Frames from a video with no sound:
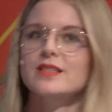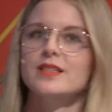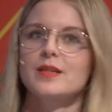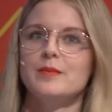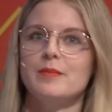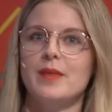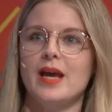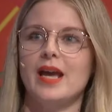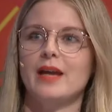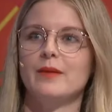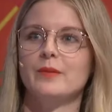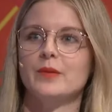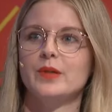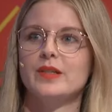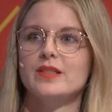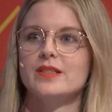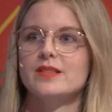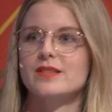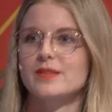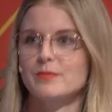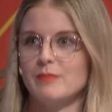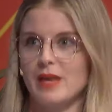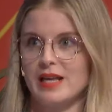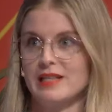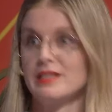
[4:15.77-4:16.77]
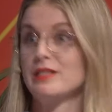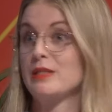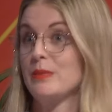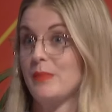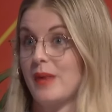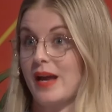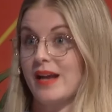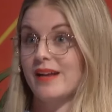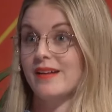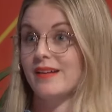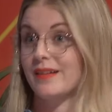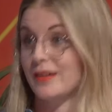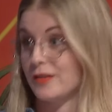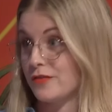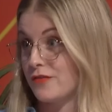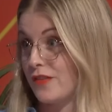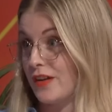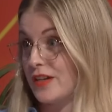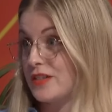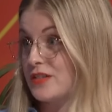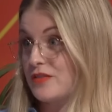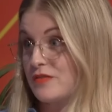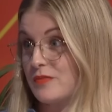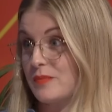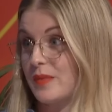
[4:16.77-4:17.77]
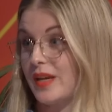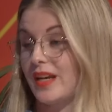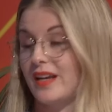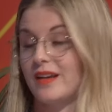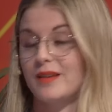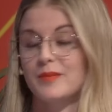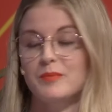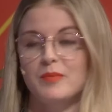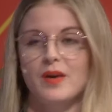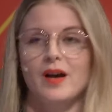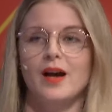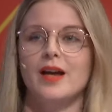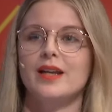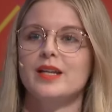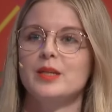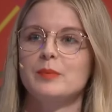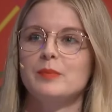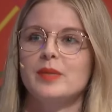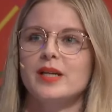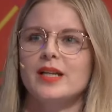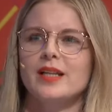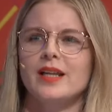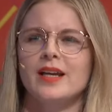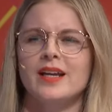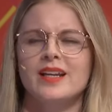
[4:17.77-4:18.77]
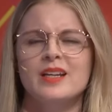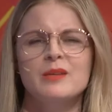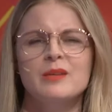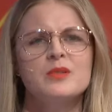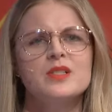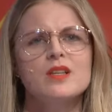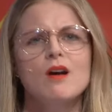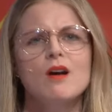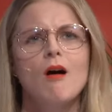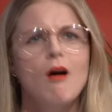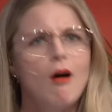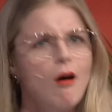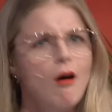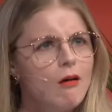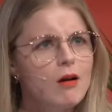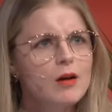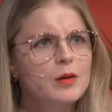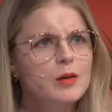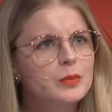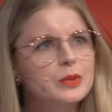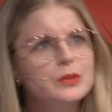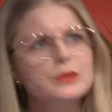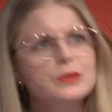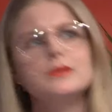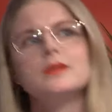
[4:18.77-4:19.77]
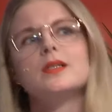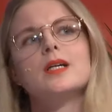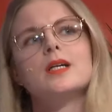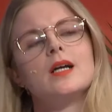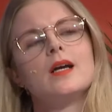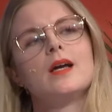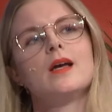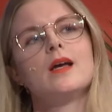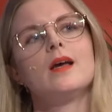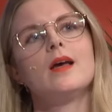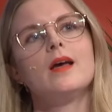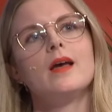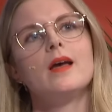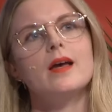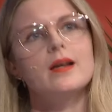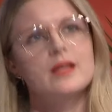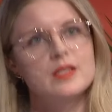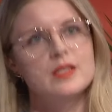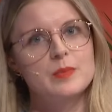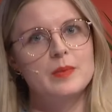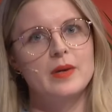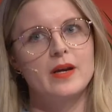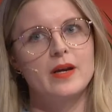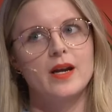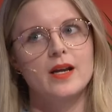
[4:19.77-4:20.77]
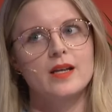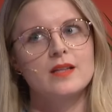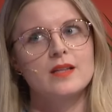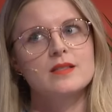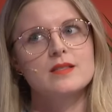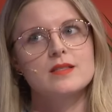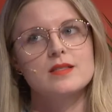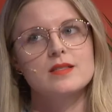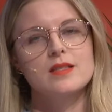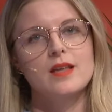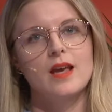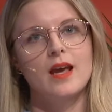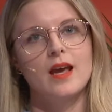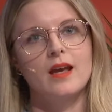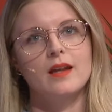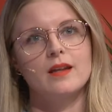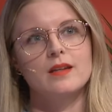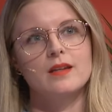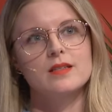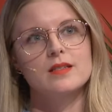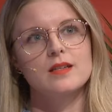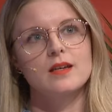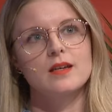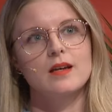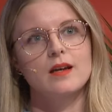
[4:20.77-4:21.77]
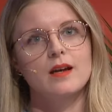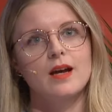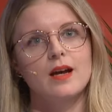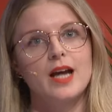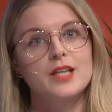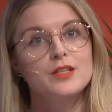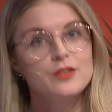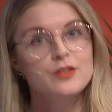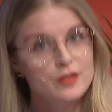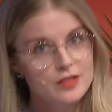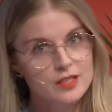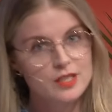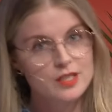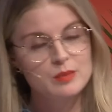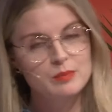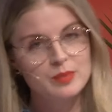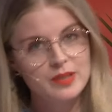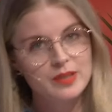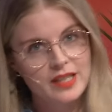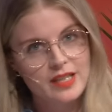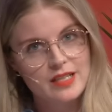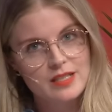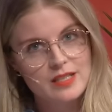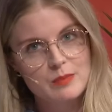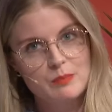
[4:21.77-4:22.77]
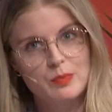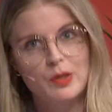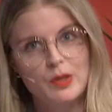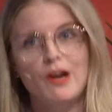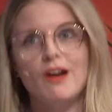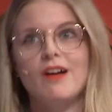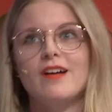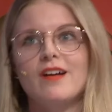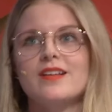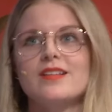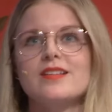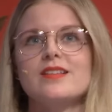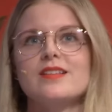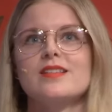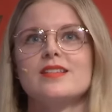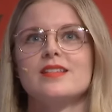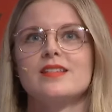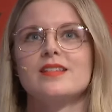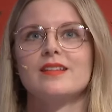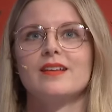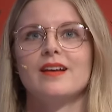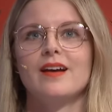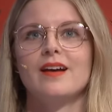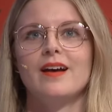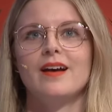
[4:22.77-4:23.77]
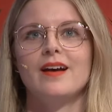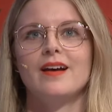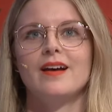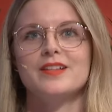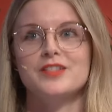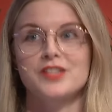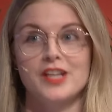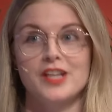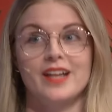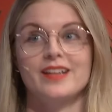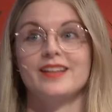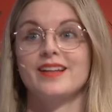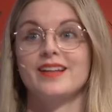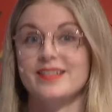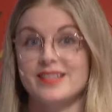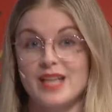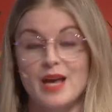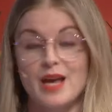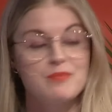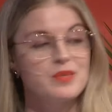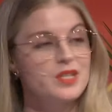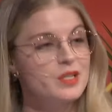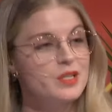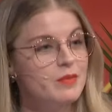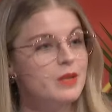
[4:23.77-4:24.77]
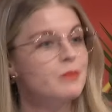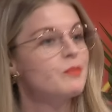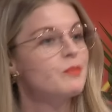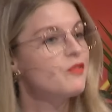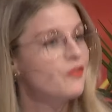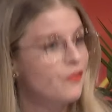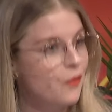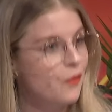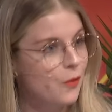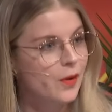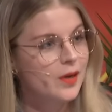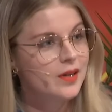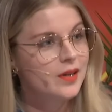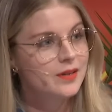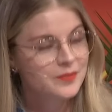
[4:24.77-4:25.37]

A man was masturbating in front of me behind a pillar, and it was a horrible experience. And I took it to the police because, sadly, it's happened to me before.